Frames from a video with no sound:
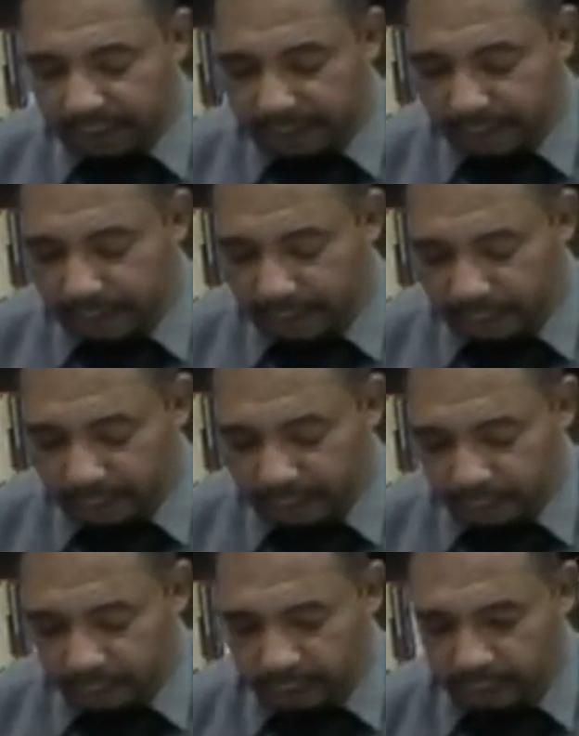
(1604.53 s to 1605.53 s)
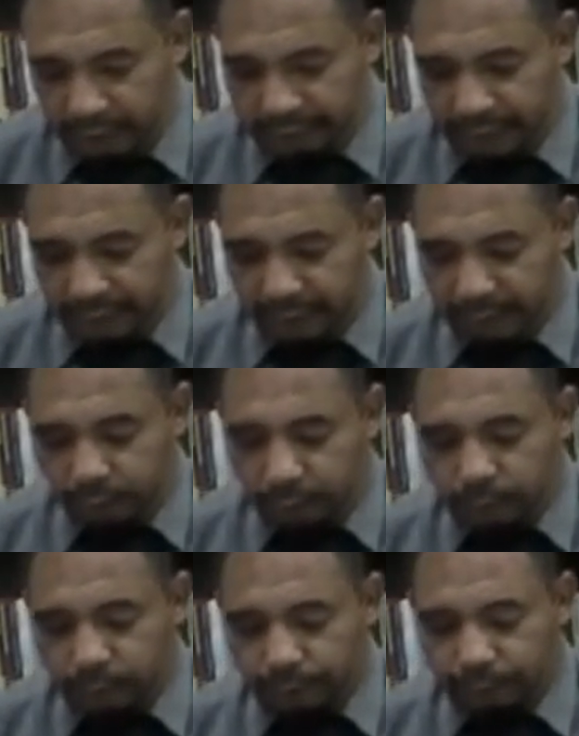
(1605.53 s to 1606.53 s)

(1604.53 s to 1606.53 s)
the part that we're referring to.